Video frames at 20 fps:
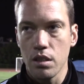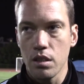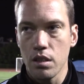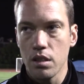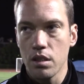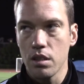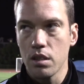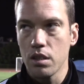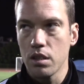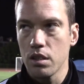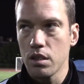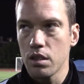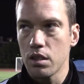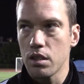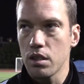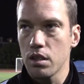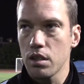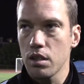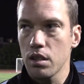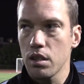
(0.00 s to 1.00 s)

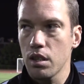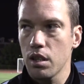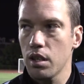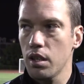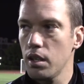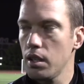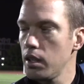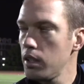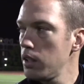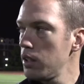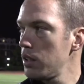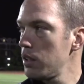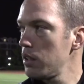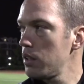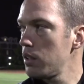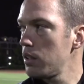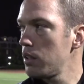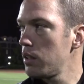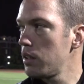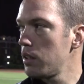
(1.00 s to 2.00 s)

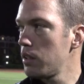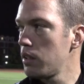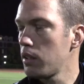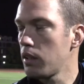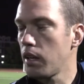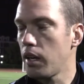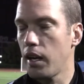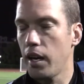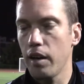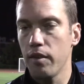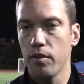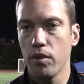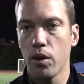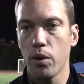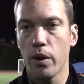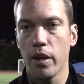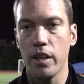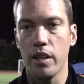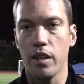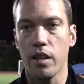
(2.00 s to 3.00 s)
I have
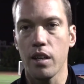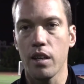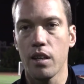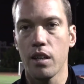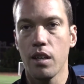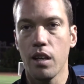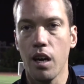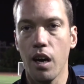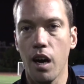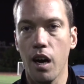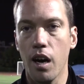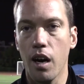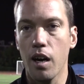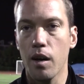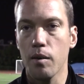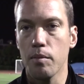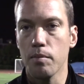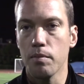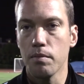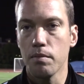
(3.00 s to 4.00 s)
no idea.
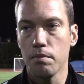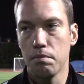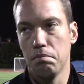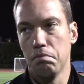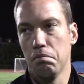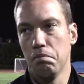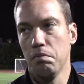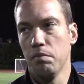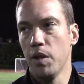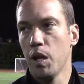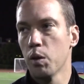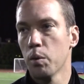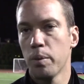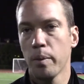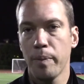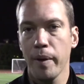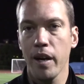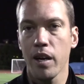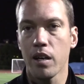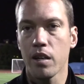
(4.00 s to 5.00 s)
They were
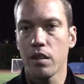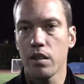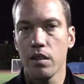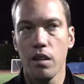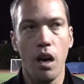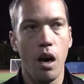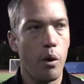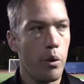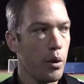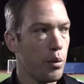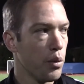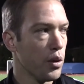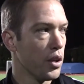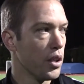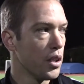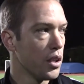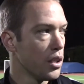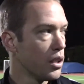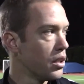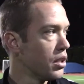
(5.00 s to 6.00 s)
prepared. No, we
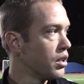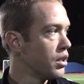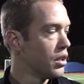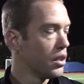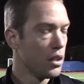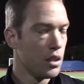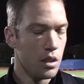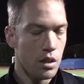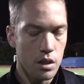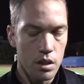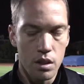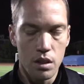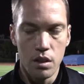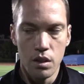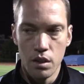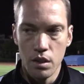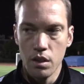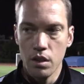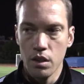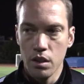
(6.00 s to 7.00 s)
were.
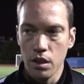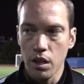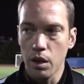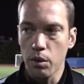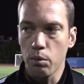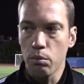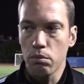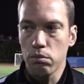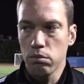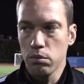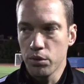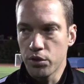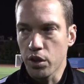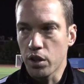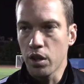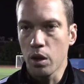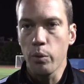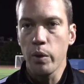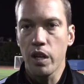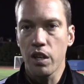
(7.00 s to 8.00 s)
It was a
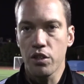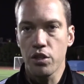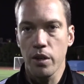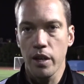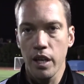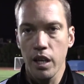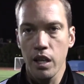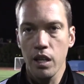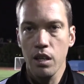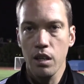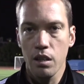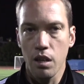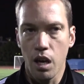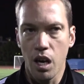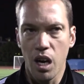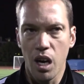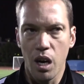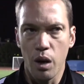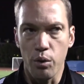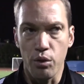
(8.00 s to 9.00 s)
good week of training. It
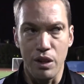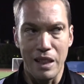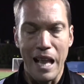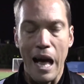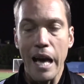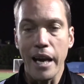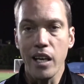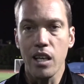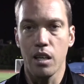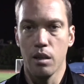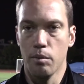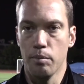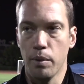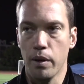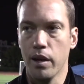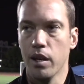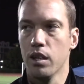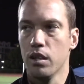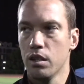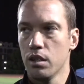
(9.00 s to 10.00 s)
was light,
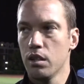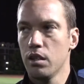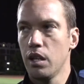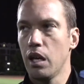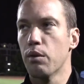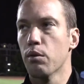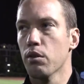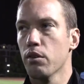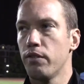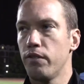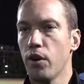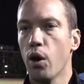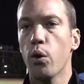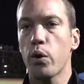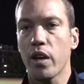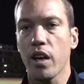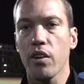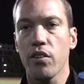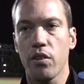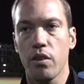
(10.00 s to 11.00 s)
but they were
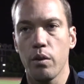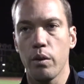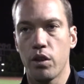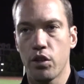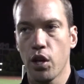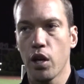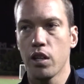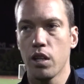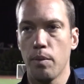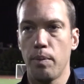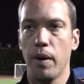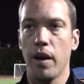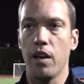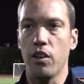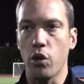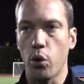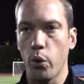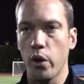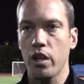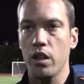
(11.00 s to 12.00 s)
focused. We turned the
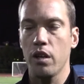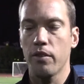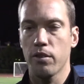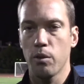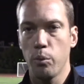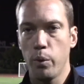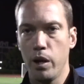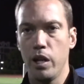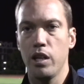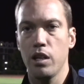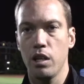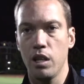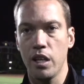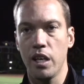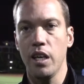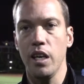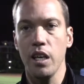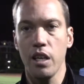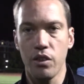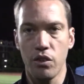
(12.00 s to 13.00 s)
page quickly from winning the
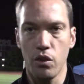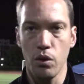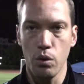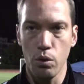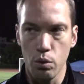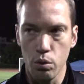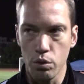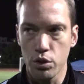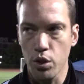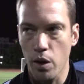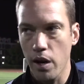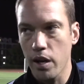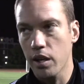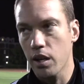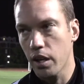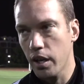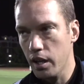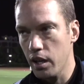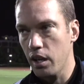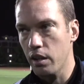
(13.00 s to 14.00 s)
league to trying
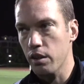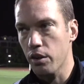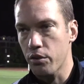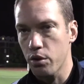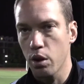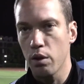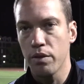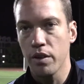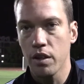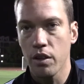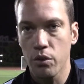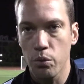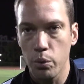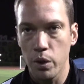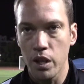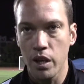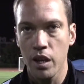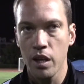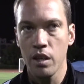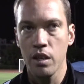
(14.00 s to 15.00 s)
to get another trophy this
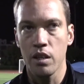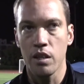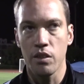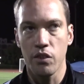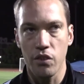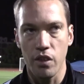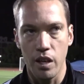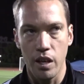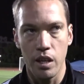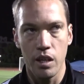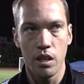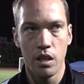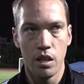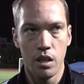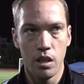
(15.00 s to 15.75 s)
weekend and said,